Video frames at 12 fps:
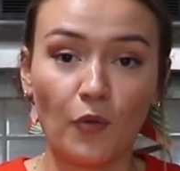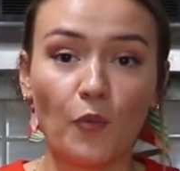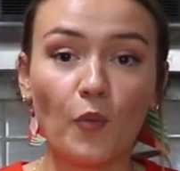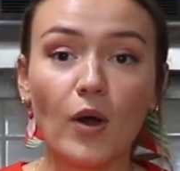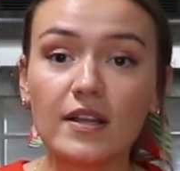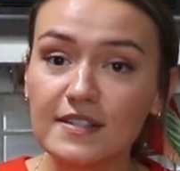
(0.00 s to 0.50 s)

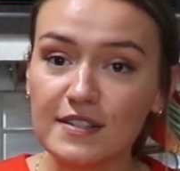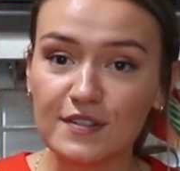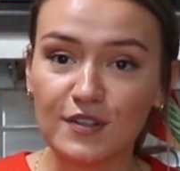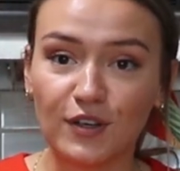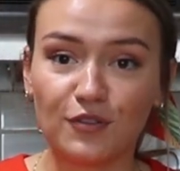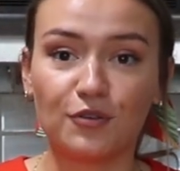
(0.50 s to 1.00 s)
Once it's
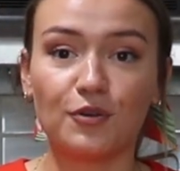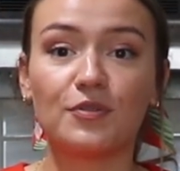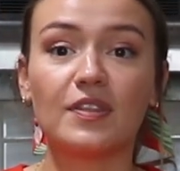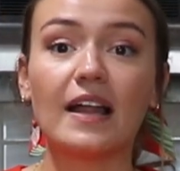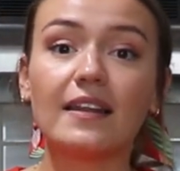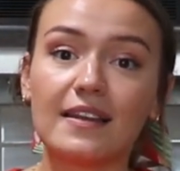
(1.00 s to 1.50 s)
cooked through,
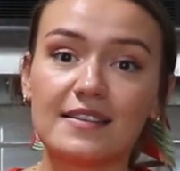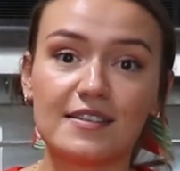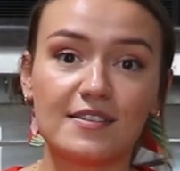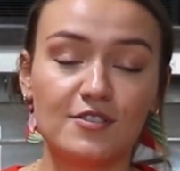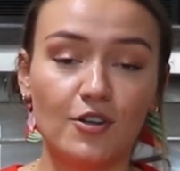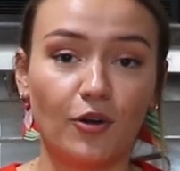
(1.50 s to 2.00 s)
that lets
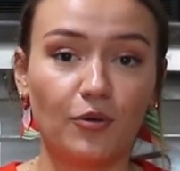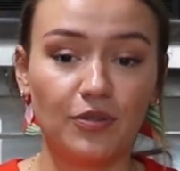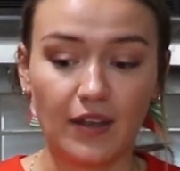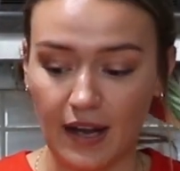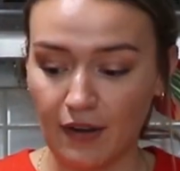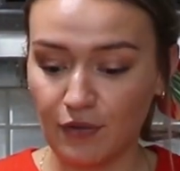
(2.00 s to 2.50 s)
us know
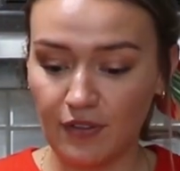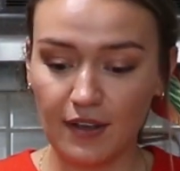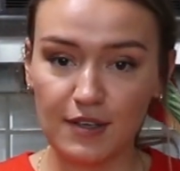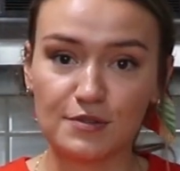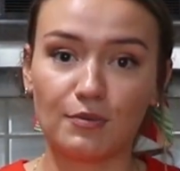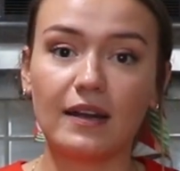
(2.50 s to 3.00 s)
that
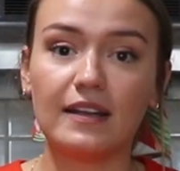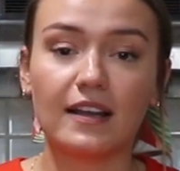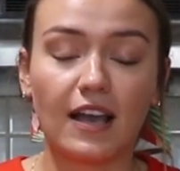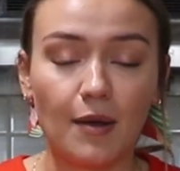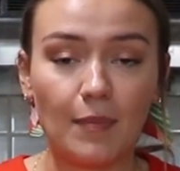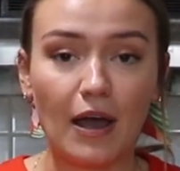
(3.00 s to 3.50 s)
everything is ready to
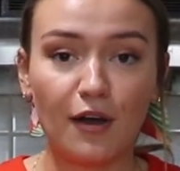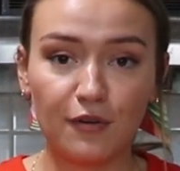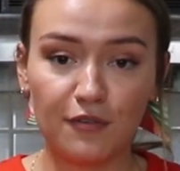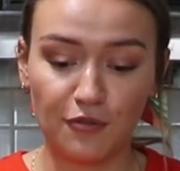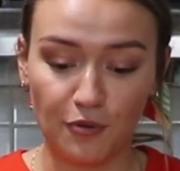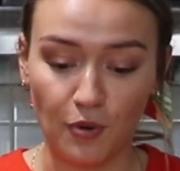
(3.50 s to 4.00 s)
come out
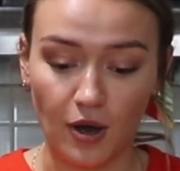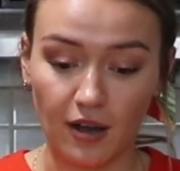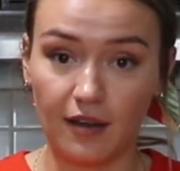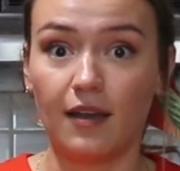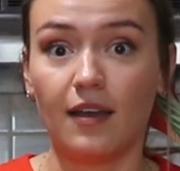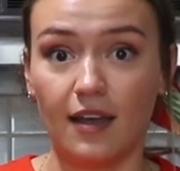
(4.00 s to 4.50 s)
of the
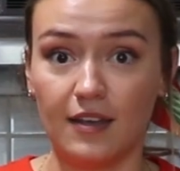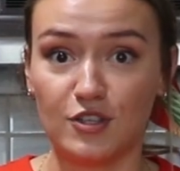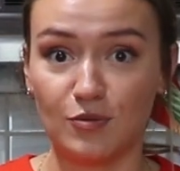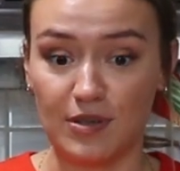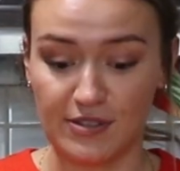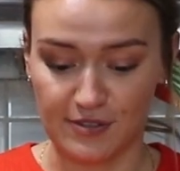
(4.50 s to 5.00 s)
wok and
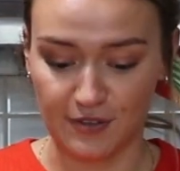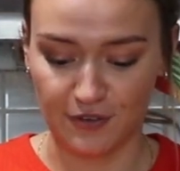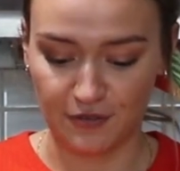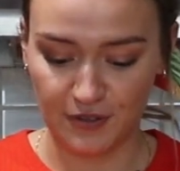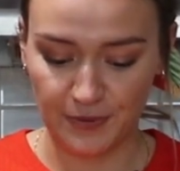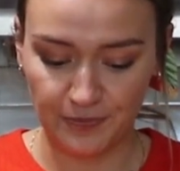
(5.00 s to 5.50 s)
to be
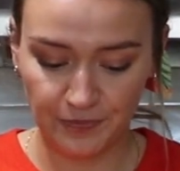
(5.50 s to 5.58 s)
served.